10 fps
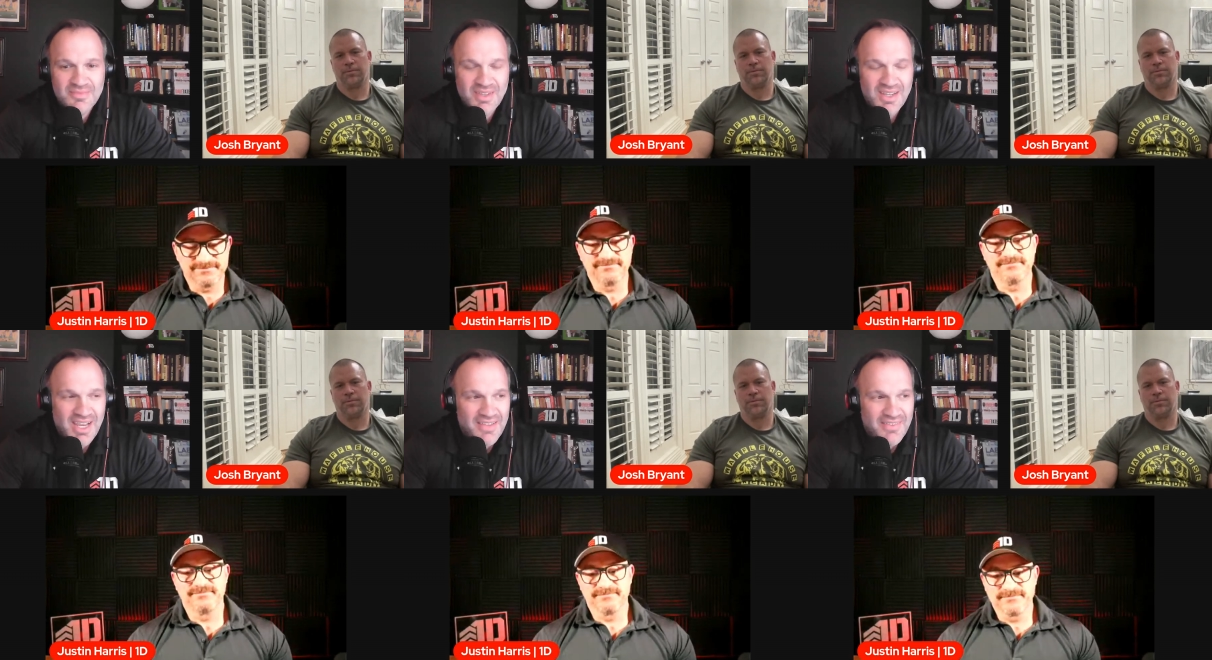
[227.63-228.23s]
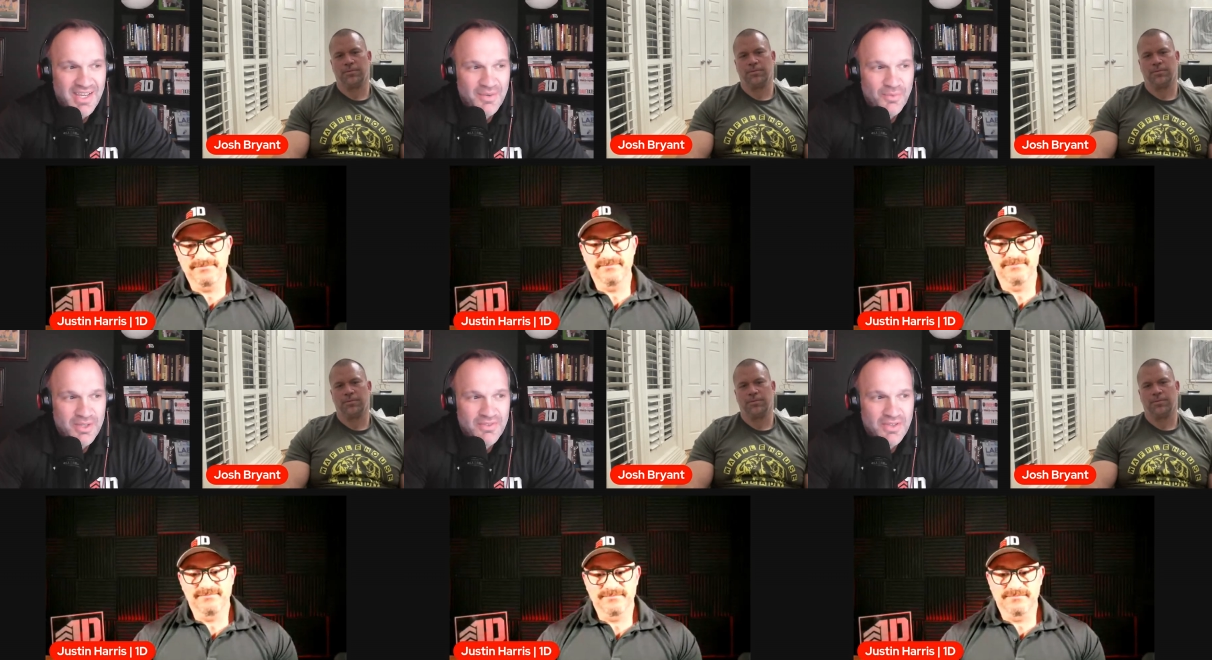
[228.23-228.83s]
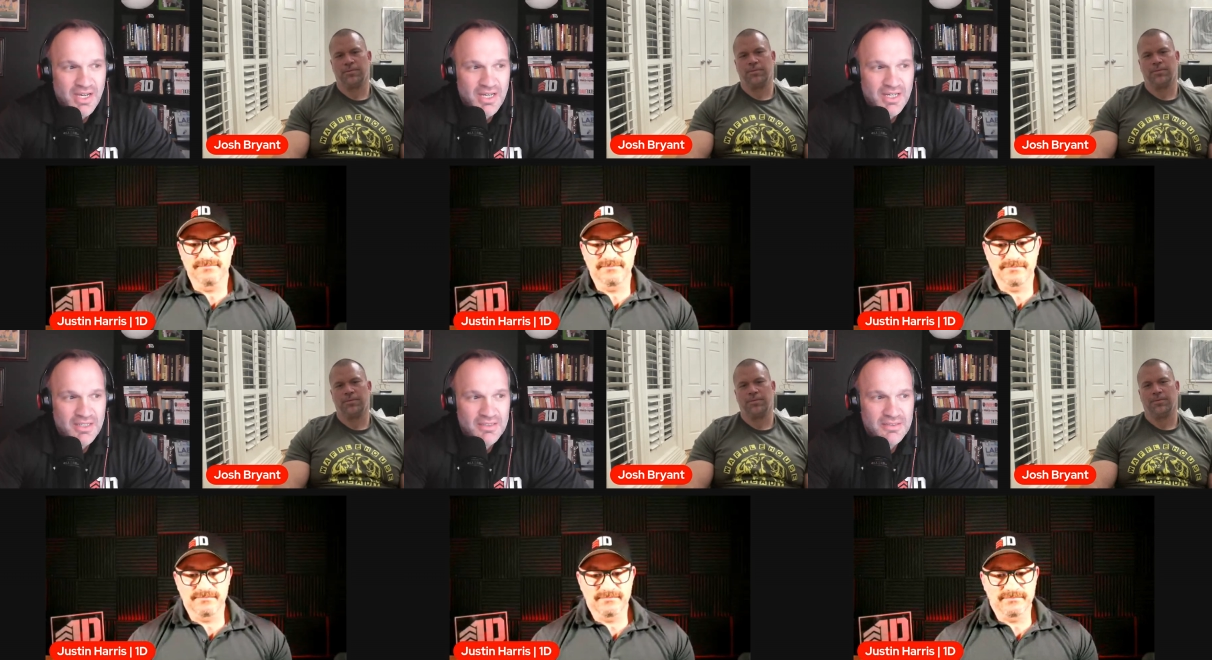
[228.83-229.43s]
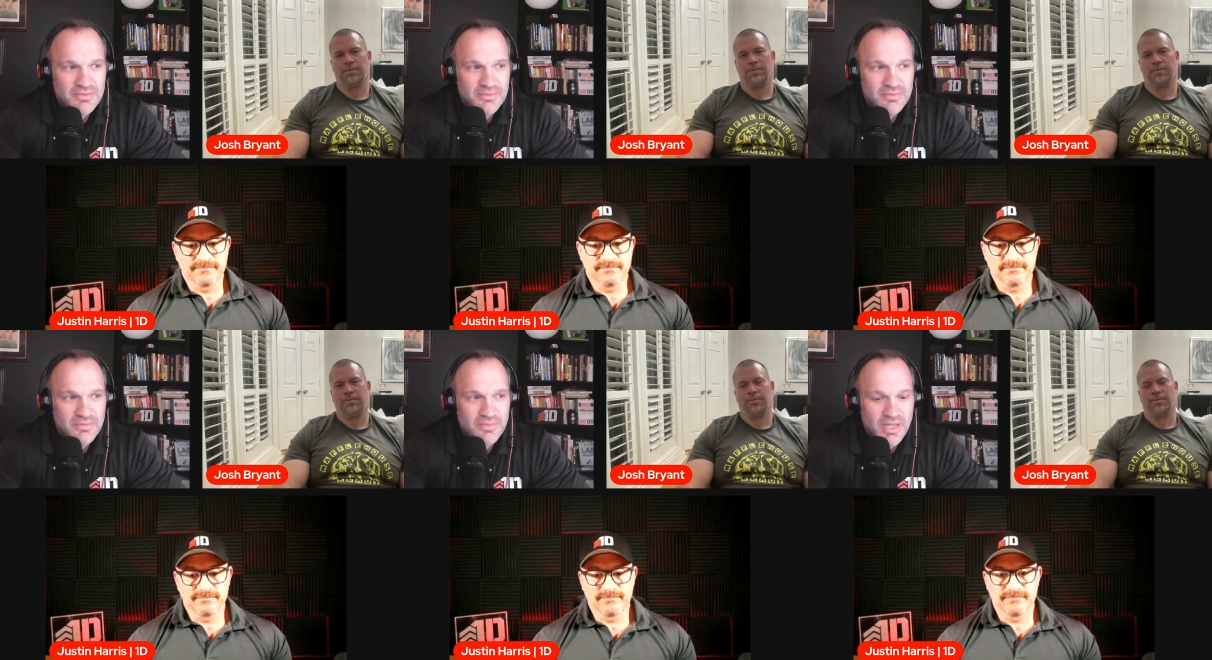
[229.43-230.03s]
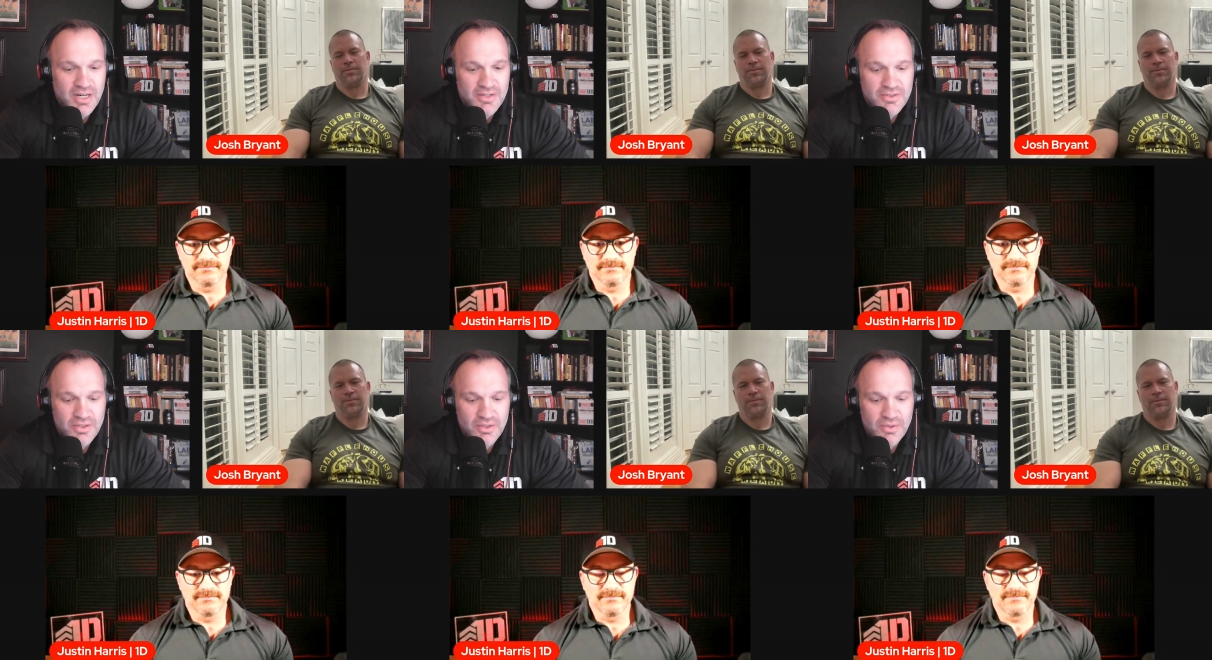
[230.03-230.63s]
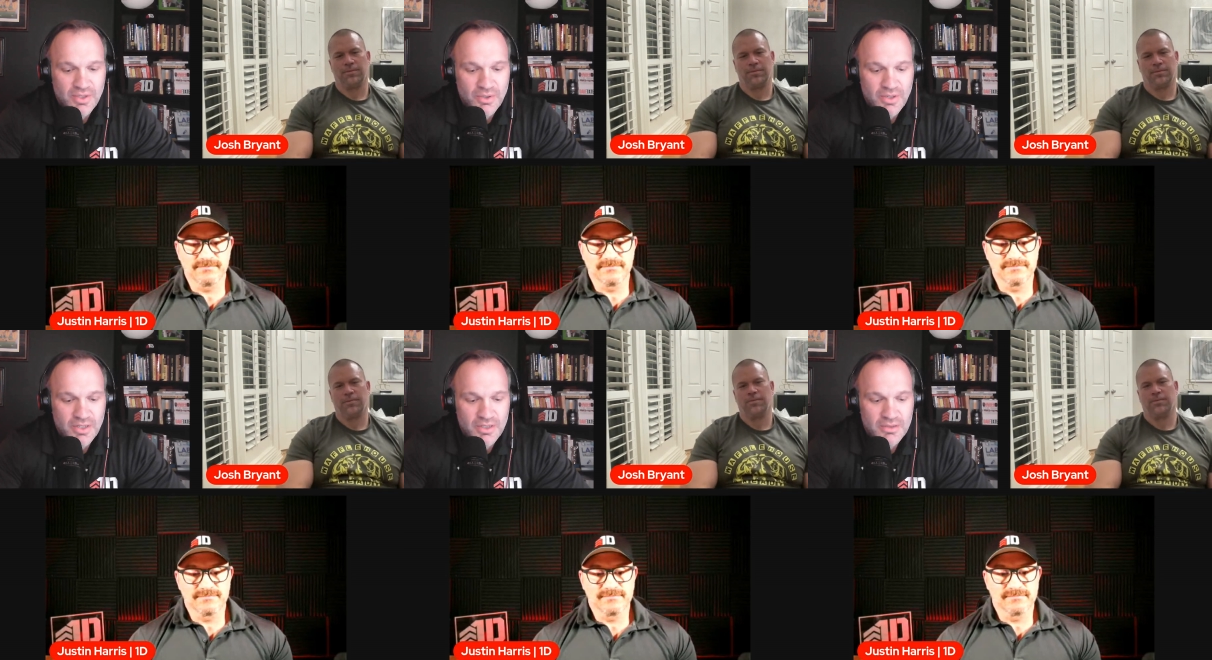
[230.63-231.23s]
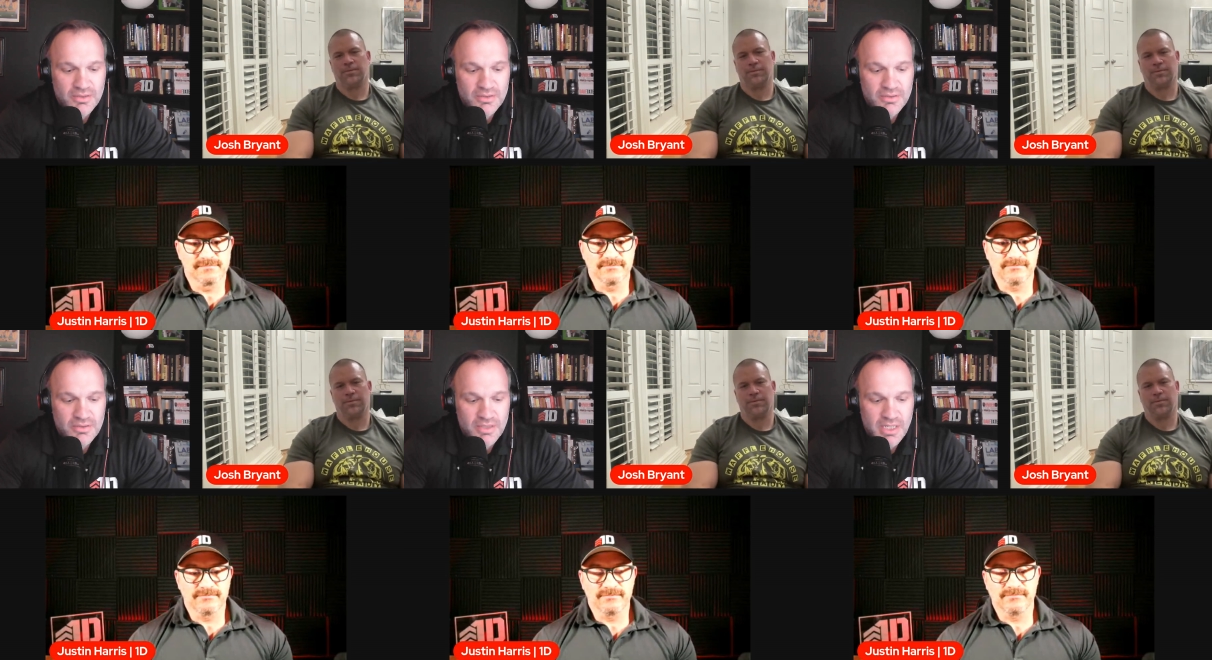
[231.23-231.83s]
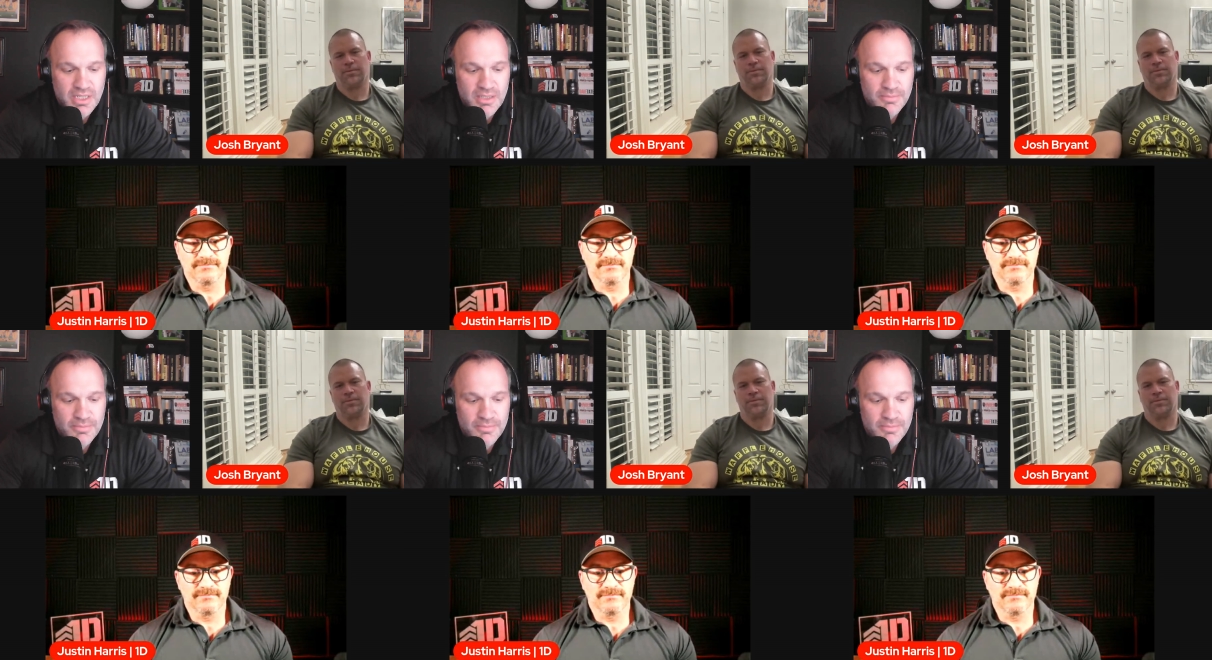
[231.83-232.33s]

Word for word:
Speaker 1: And then with uh, regards to your uh,